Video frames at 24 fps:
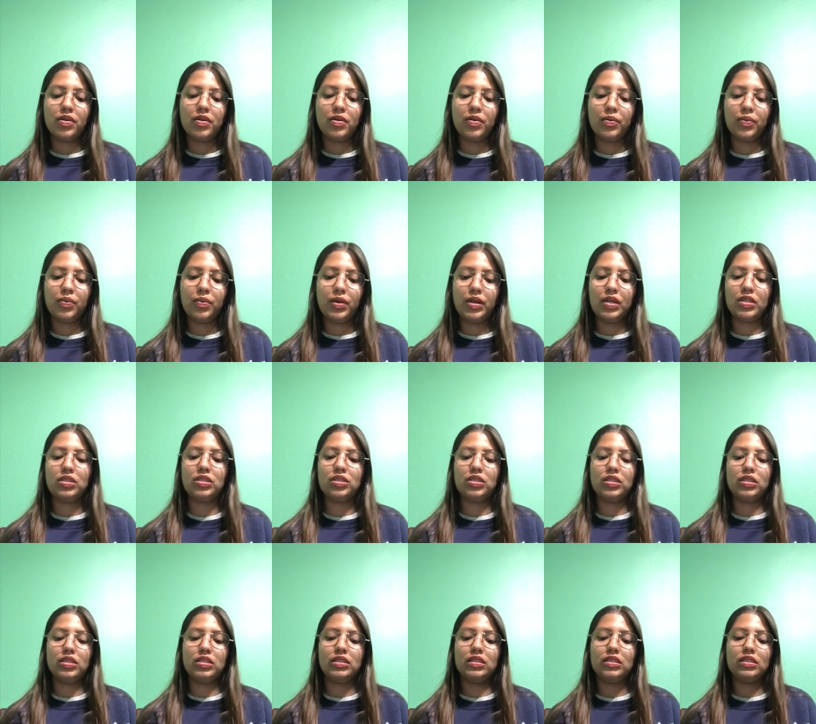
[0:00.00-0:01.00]
which
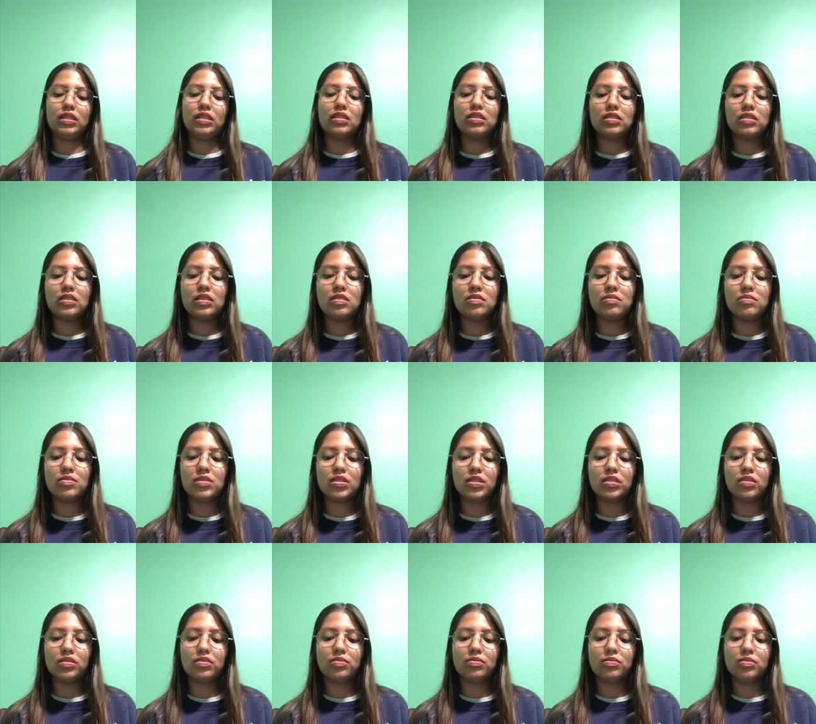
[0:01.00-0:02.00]
is systems
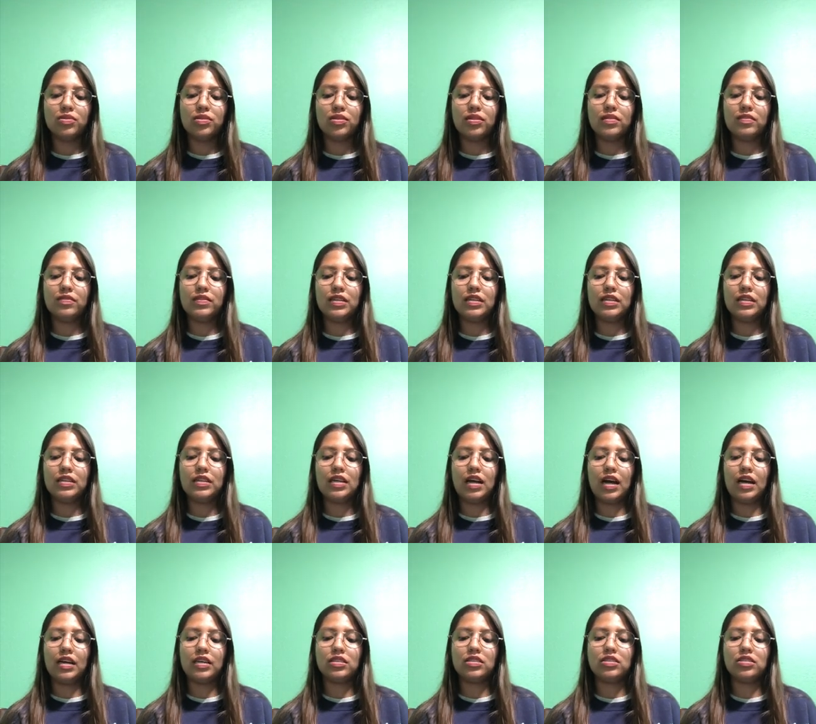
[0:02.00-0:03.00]
of motivated
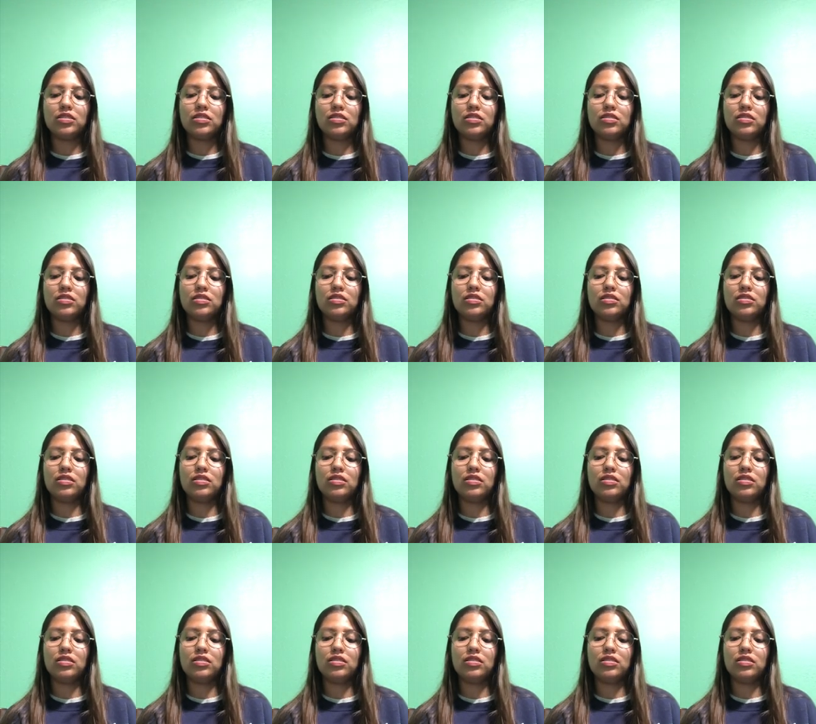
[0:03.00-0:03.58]
action